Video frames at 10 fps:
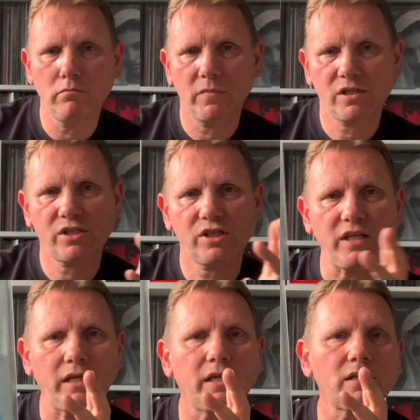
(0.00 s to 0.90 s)

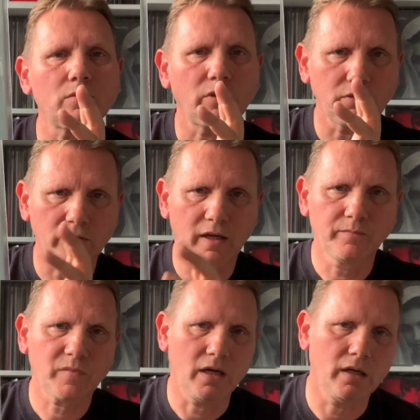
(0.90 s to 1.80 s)
sieg into one another,
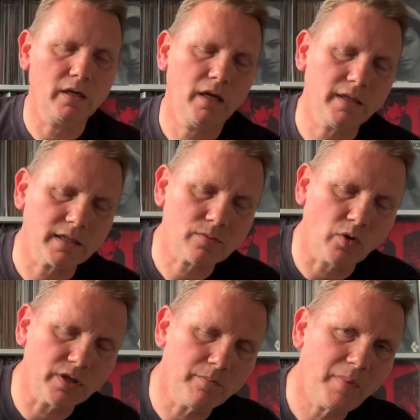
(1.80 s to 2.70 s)
and it's one
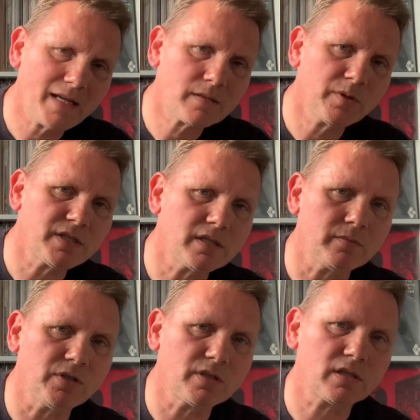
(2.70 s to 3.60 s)
of the best pieces of
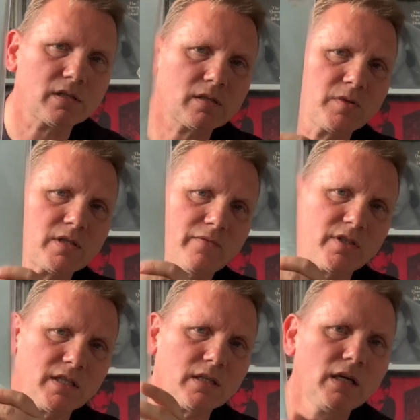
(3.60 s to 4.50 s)
music the Smiths ever
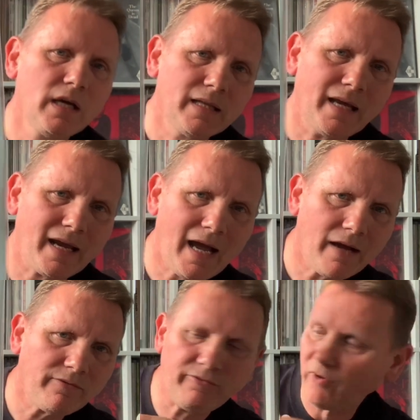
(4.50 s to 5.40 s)
did. They
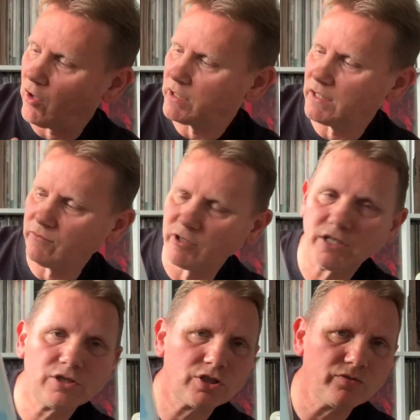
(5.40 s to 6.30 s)
have finally
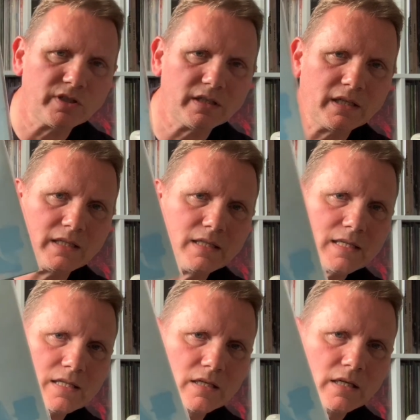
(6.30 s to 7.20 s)
reissued it in
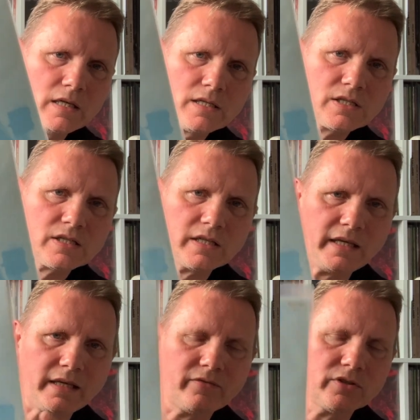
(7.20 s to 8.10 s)
this
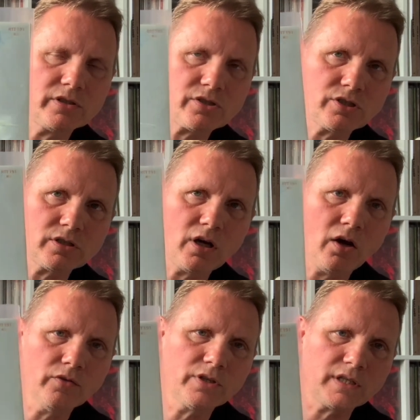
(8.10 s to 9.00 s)
sieg version
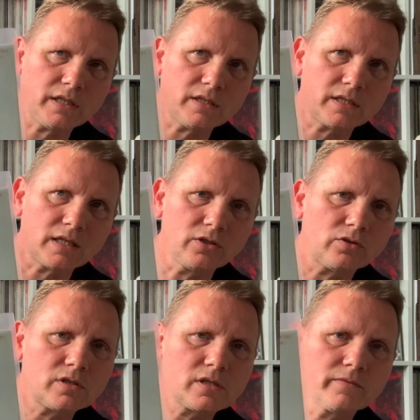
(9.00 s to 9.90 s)
on the
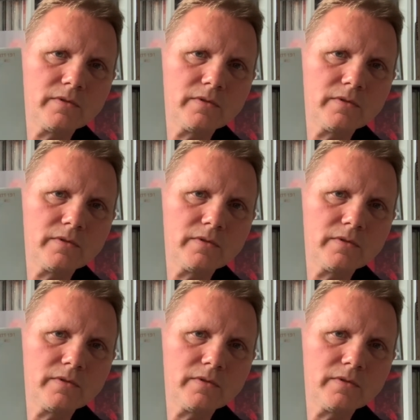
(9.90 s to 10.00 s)
deluxe